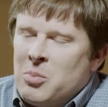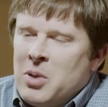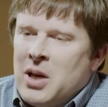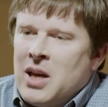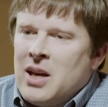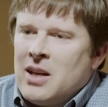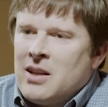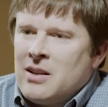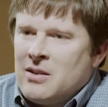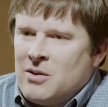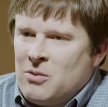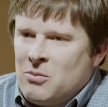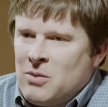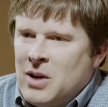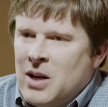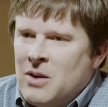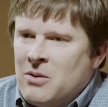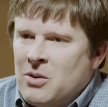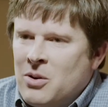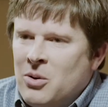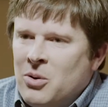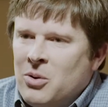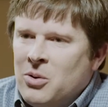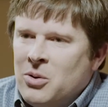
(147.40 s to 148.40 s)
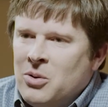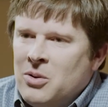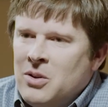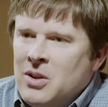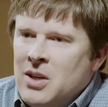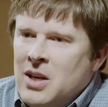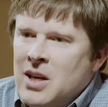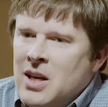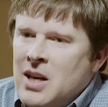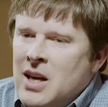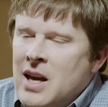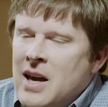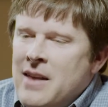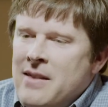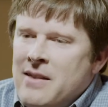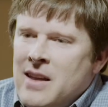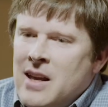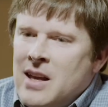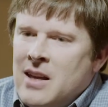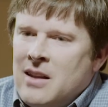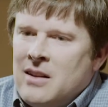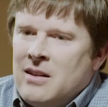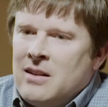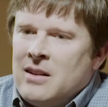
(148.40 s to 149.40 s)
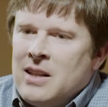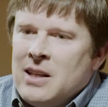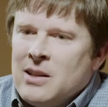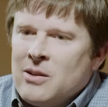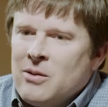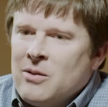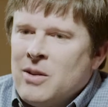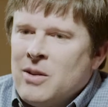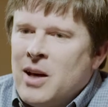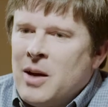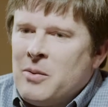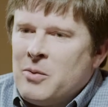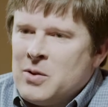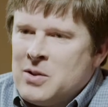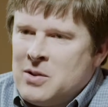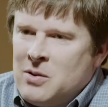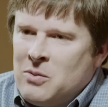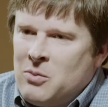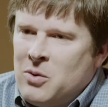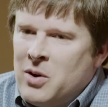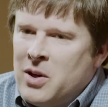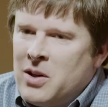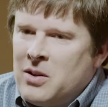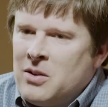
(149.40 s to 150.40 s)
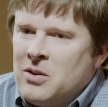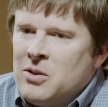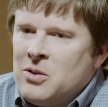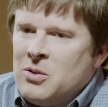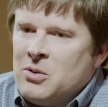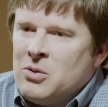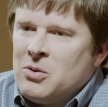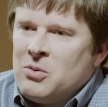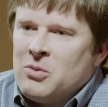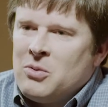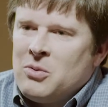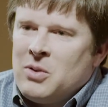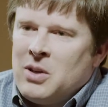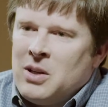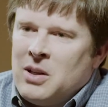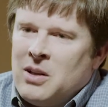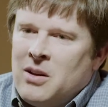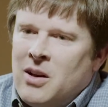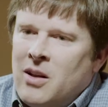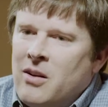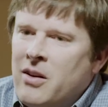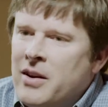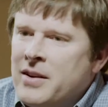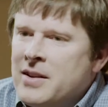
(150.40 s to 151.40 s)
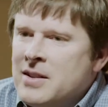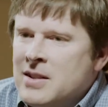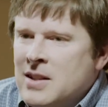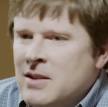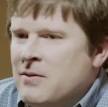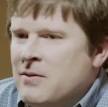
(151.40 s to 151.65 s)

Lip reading: peg in a round hole, and then LigoLab was the one who, in all honesty,